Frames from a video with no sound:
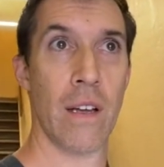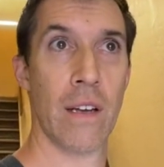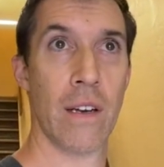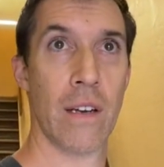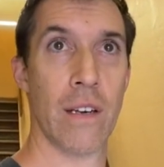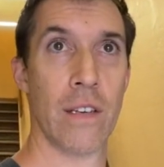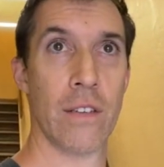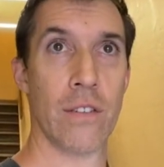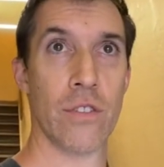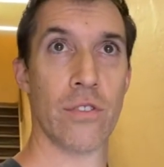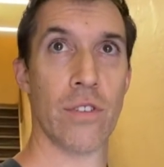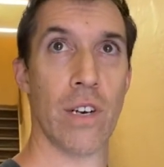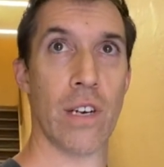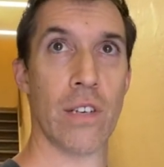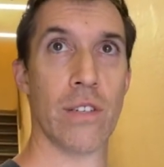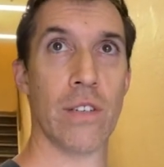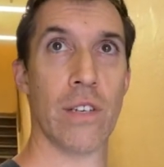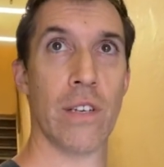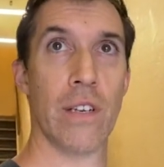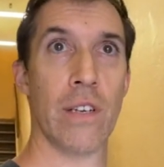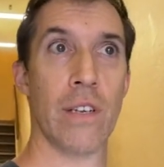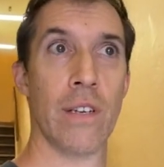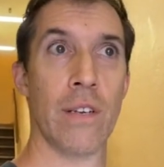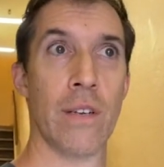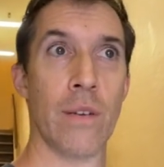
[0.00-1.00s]

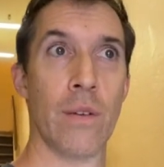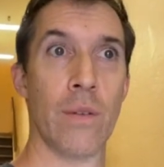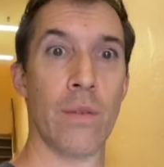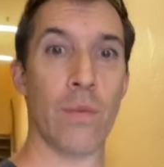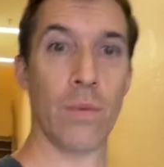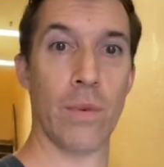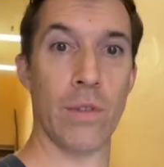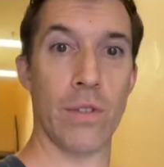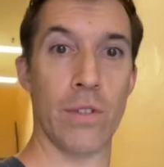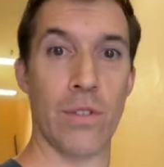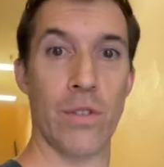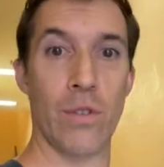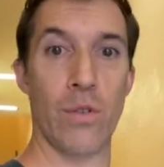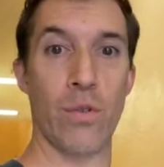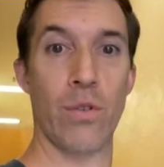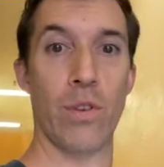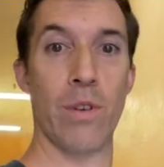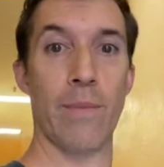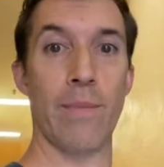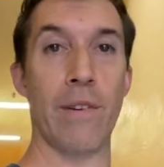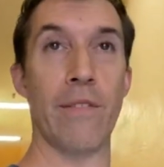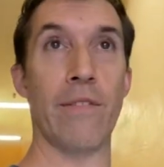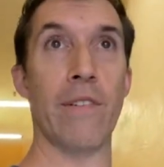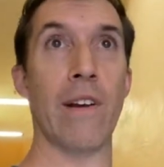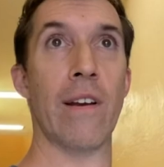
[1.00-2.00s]
construction was due to
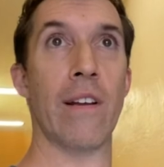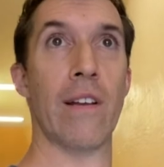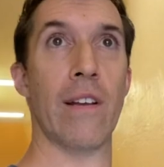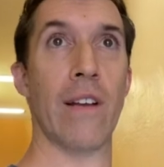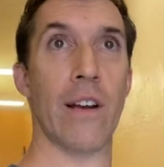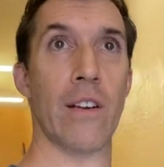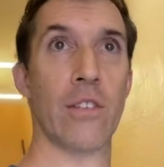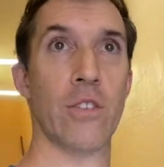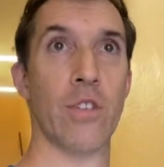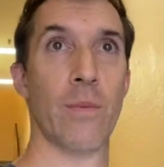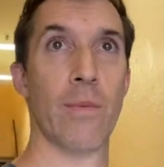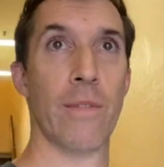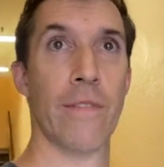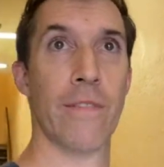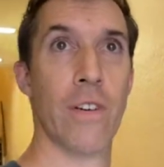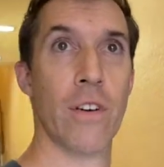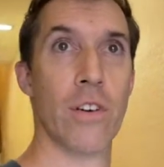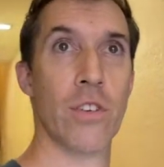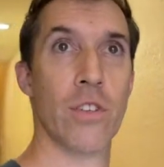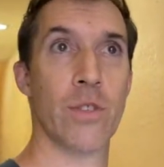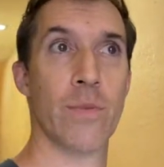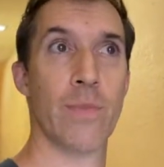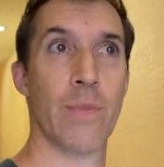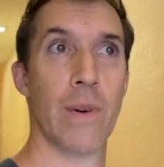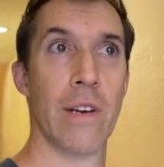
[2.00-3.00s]
be ready October
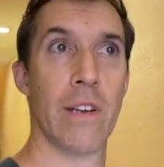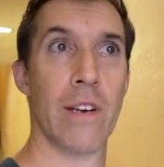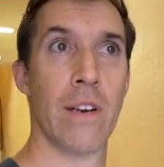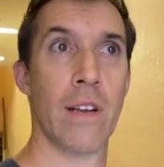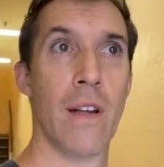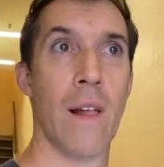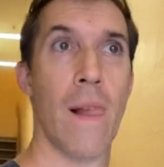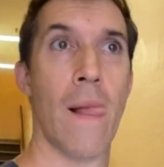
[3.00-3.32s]
1st, but